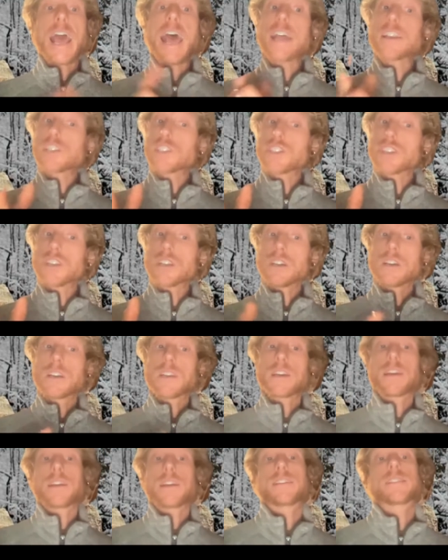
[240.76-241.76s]
and
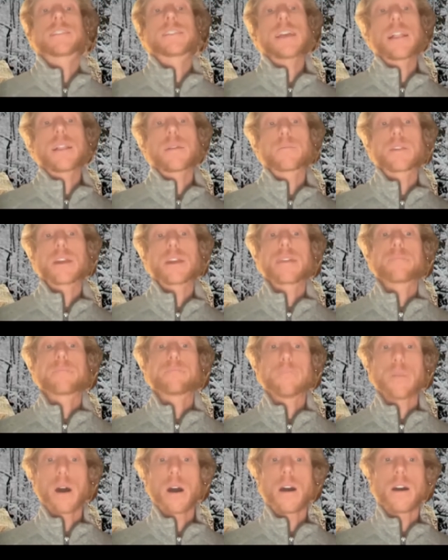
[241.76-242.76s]
should
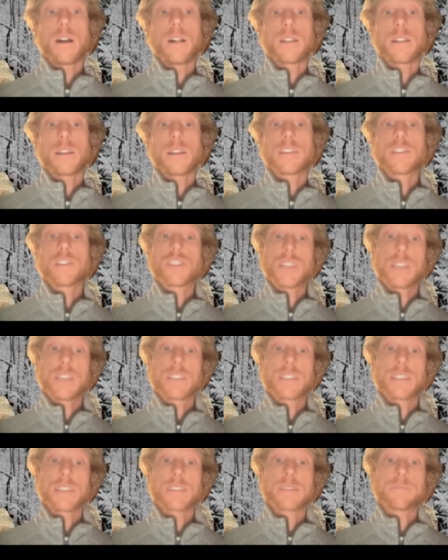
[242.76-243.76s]
celebrate Baal,
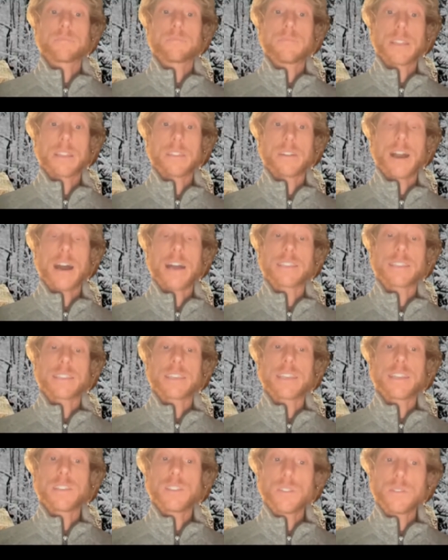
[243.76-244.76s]
Jesus, Mithras
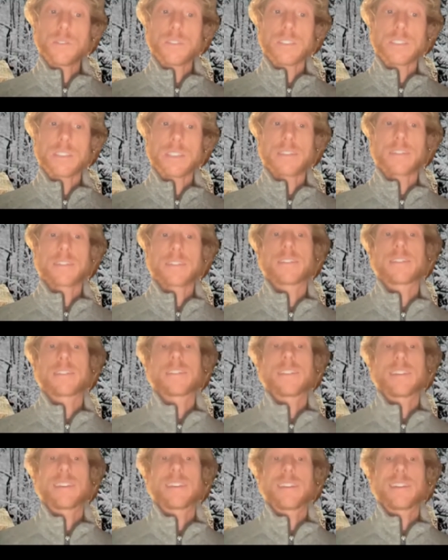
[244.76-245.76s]
in unison.
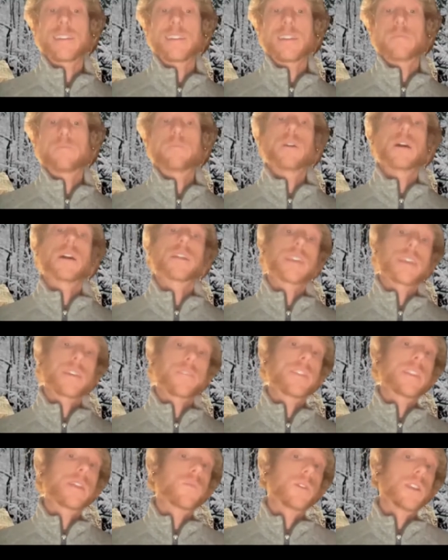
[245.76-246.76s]
But
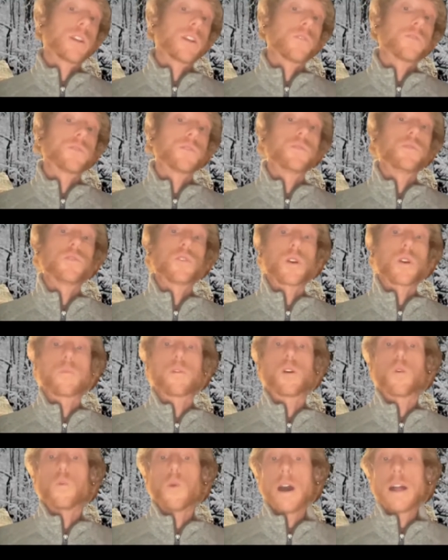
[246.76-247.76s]
given that we don't do
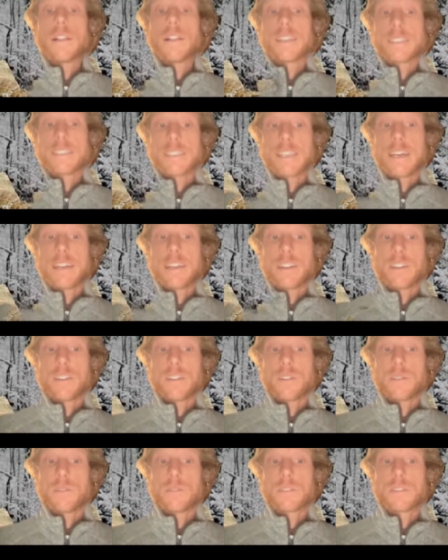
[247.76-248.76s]
normal well in Santa
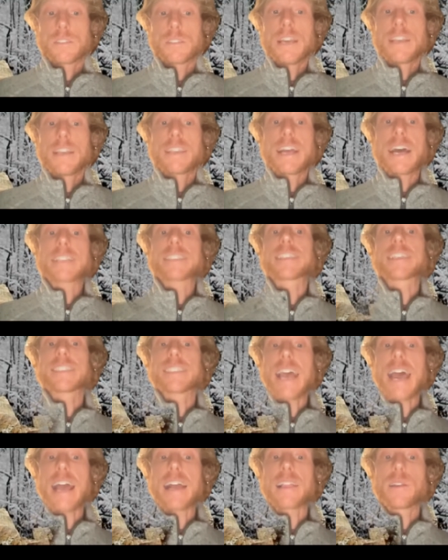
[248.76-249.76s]
Cruz, that's
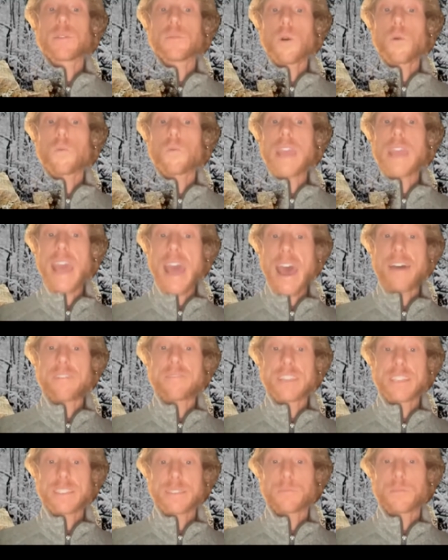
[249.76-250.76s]
exactly what we have
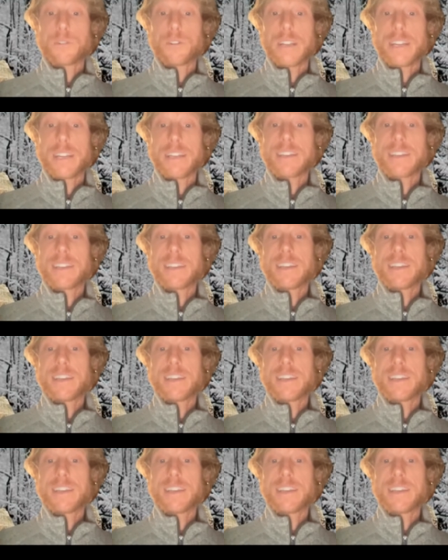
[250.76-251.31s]
this morning.